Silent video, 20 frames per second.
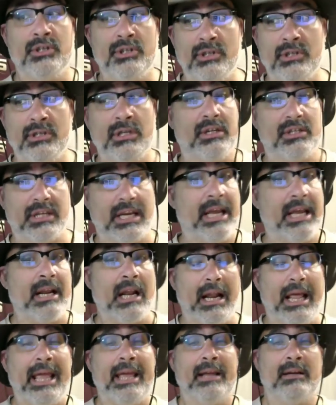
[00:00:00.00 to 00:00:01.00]
just cannot
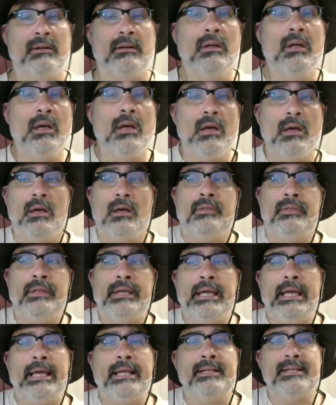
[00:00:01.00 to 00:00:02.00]
handle
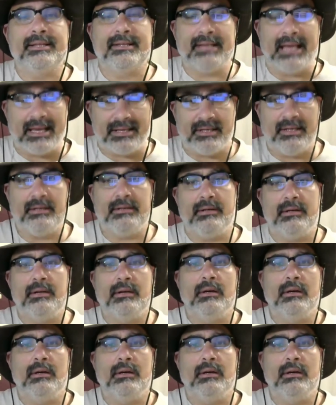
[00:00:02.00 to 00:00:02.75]
the incessant